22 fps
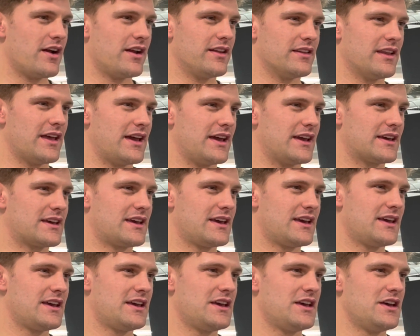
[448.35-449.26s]
And
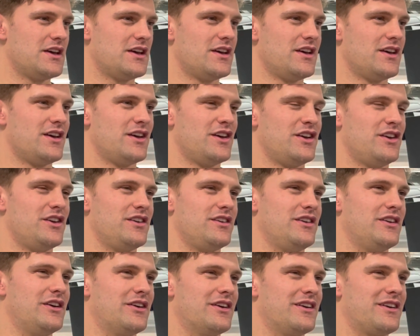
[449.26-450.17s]
like
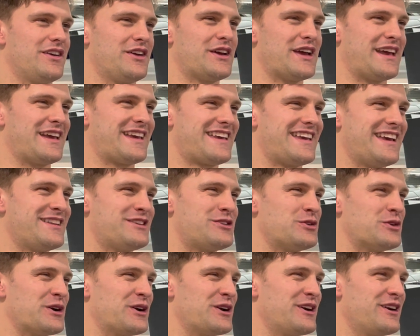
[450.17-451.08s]
you get
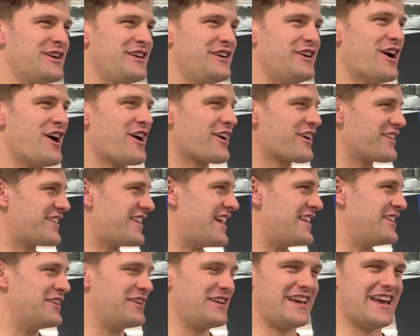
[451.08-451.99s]
kids who are younger
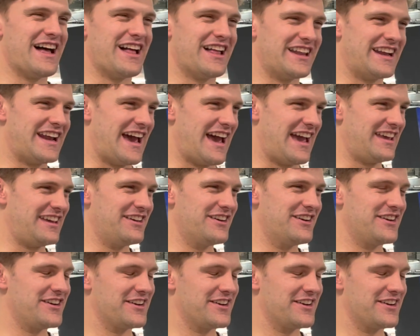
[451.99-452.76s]
than you yelling at you,